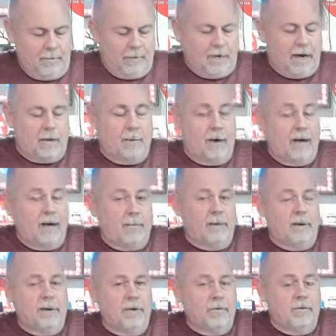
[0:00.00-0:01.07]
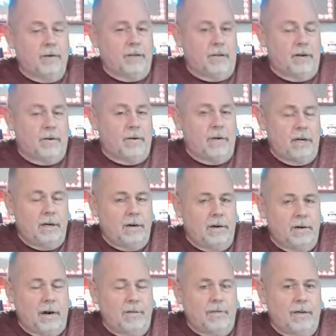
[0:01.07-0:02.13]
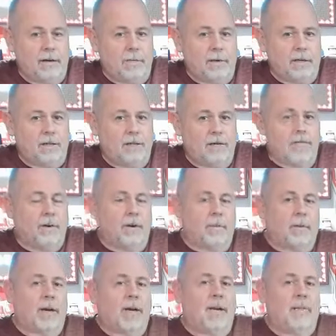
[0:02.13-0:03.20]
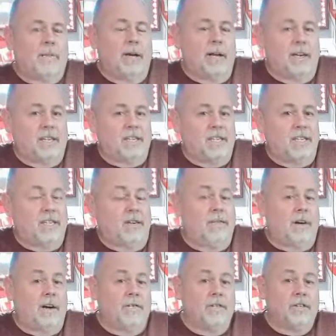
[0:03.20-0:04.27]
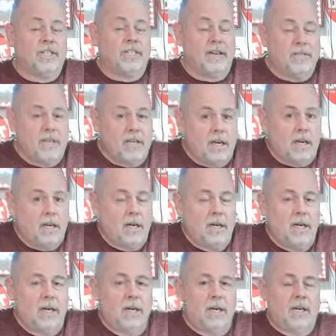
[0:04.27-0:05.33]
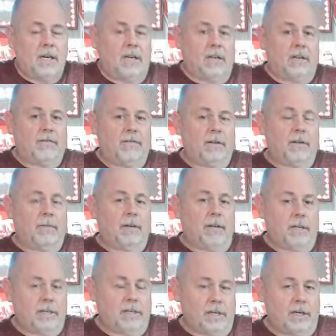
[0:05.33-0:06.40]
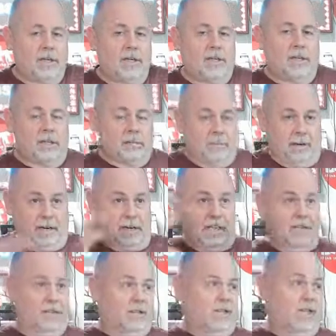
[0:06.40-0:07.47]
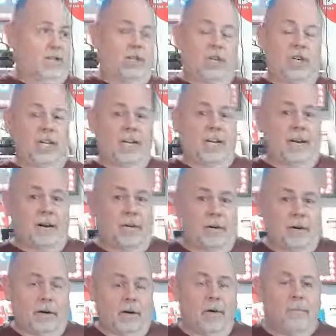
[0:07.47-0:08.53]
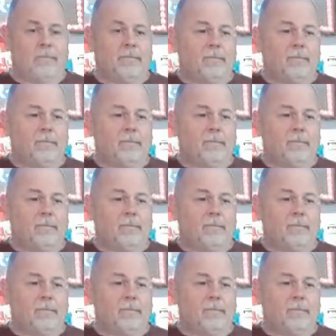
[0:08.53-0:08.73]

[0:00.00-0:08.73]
But yeah, when I had my Ender 3s down here, I found myself running my heat bed at 65 or 70 to get the filament to stick good, just because it's chilly down here.